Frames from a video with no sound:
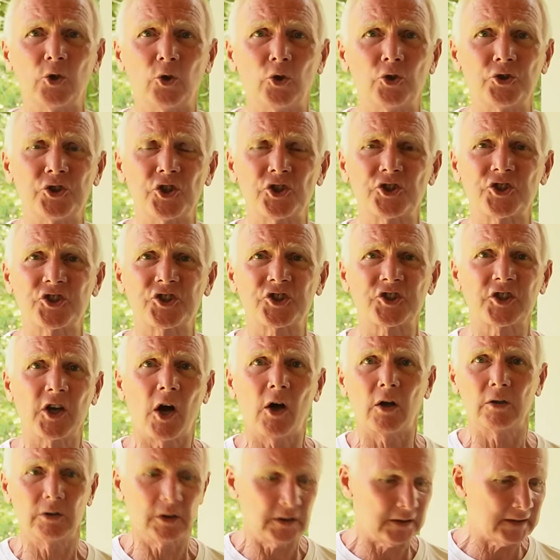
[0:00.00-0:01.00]
Order
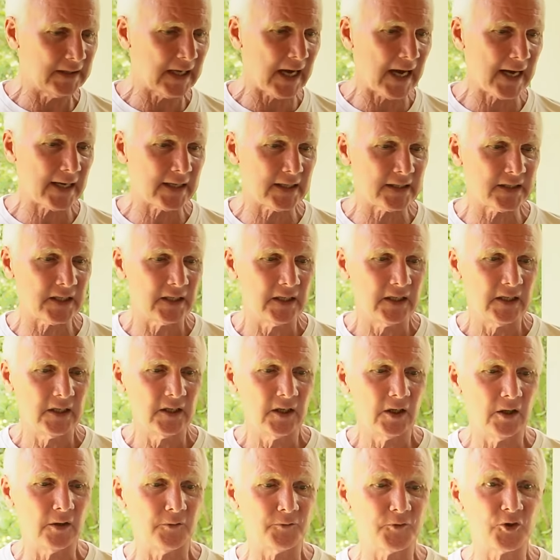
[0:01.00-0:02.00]
Scotland Act
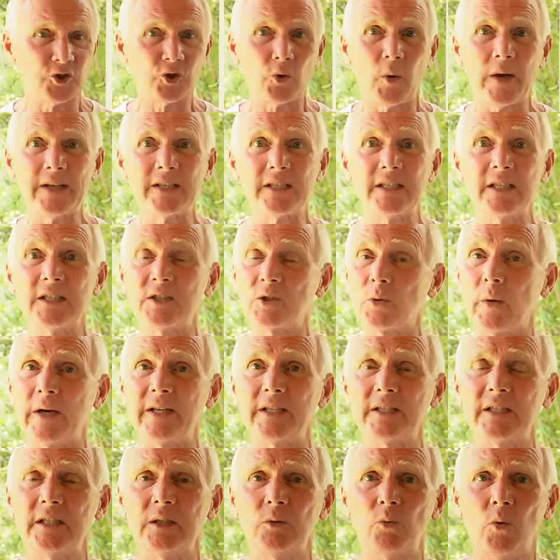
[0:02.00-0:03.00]
of
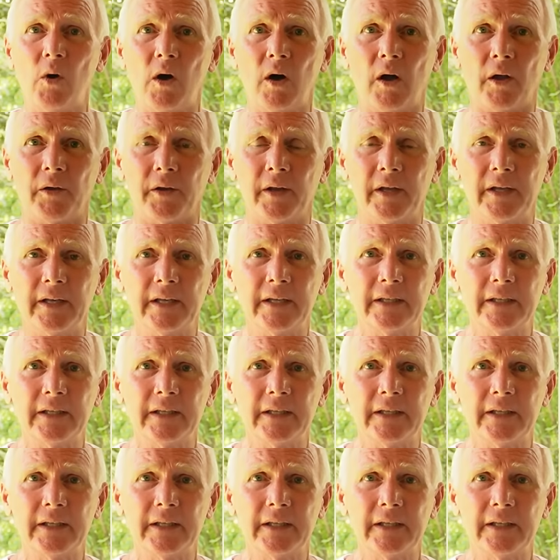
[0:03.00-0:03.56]
2021.